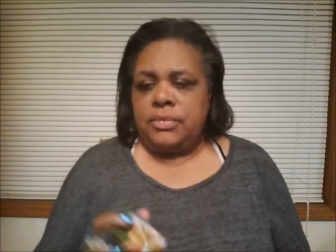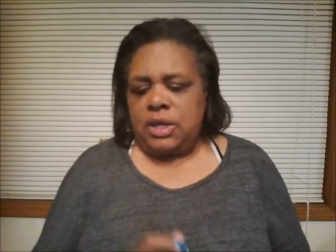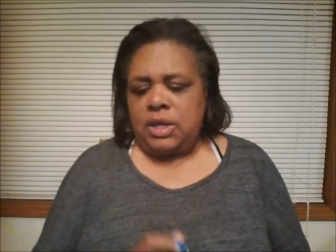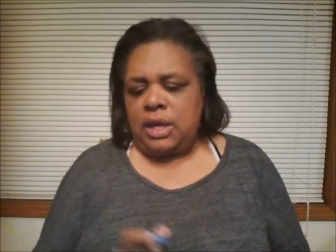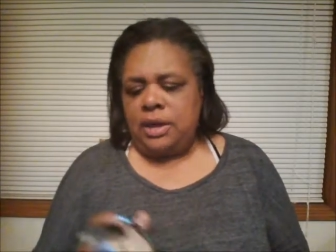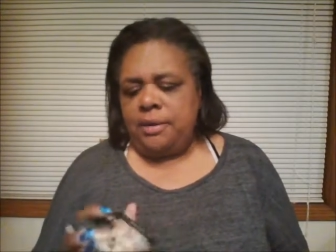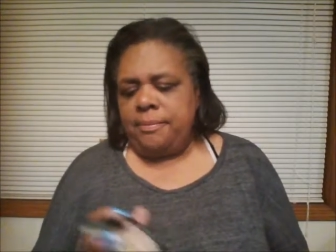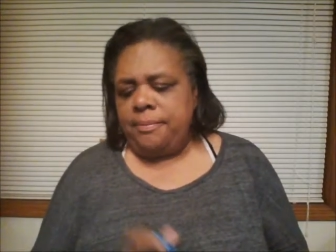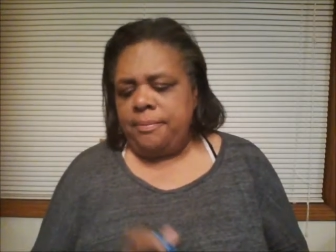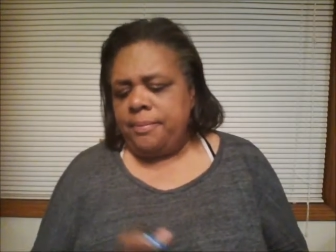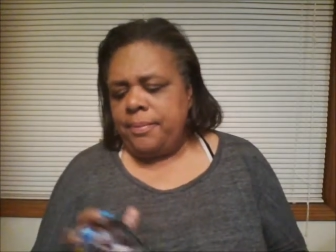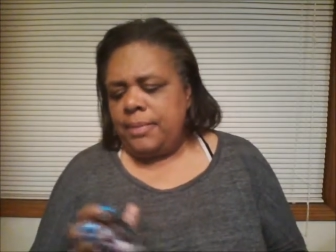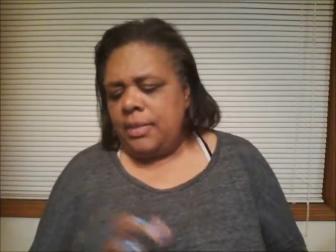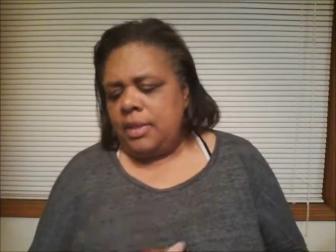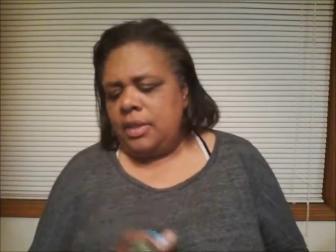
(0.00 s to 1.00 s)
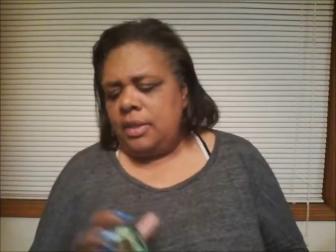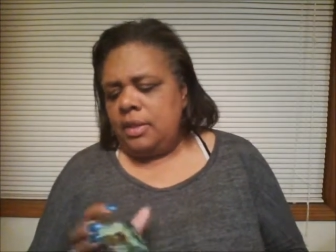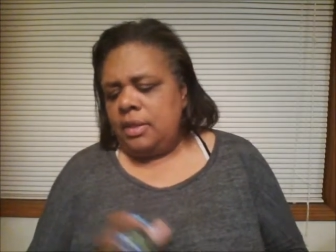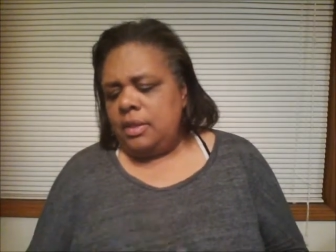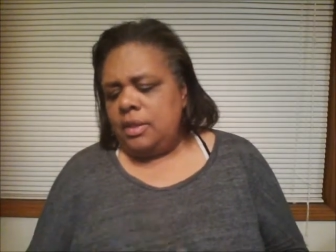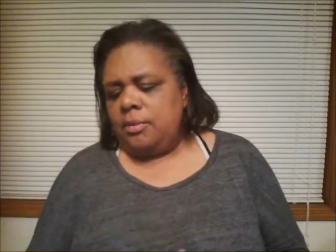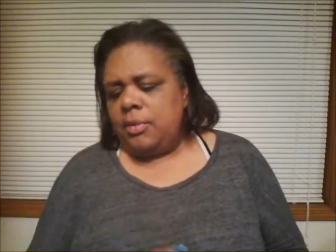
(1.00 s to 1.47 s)
Okay?
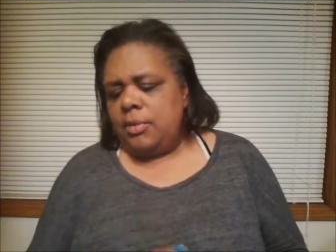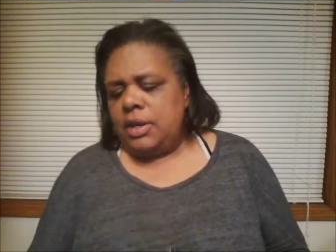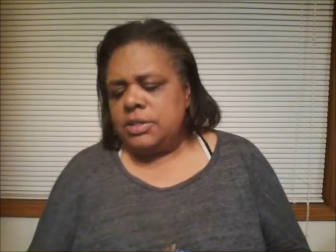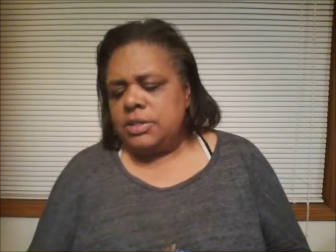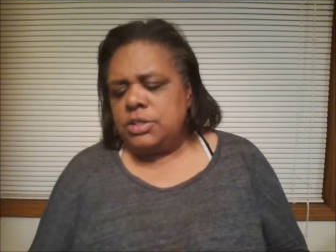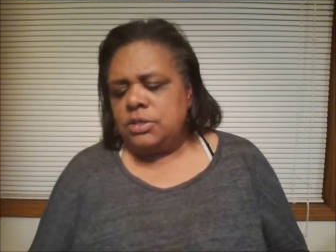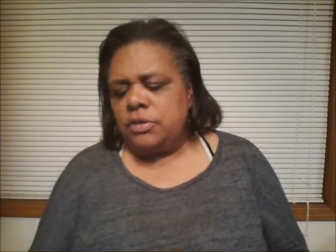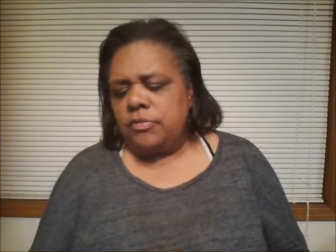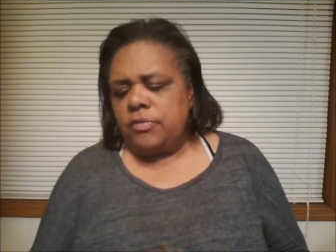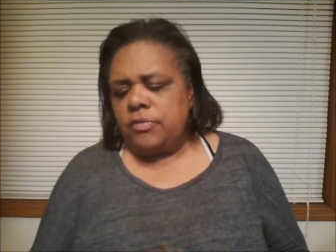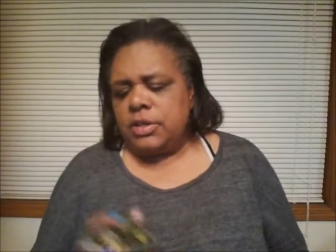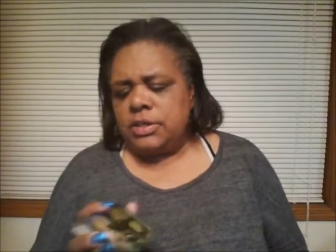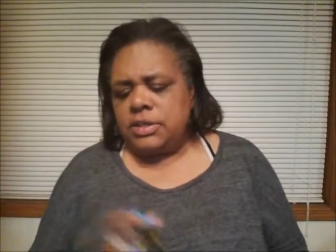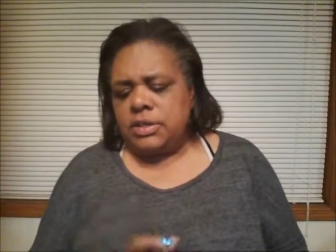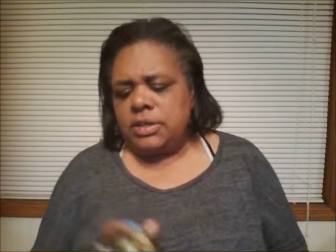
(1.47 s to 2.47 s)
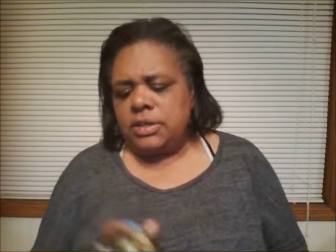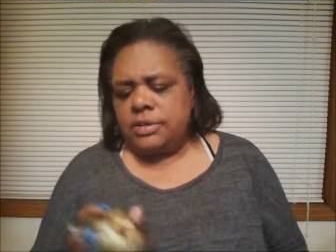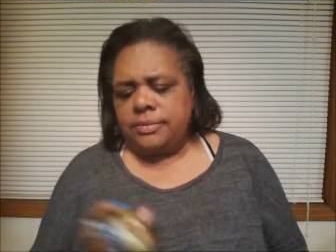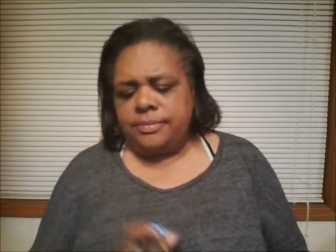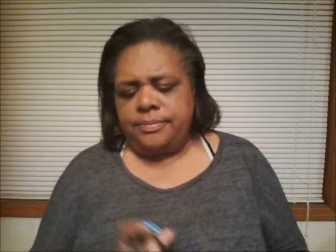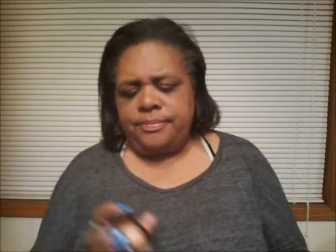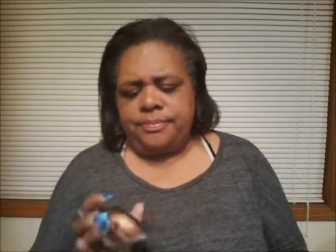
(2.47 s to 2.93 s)
Why is two of wands here?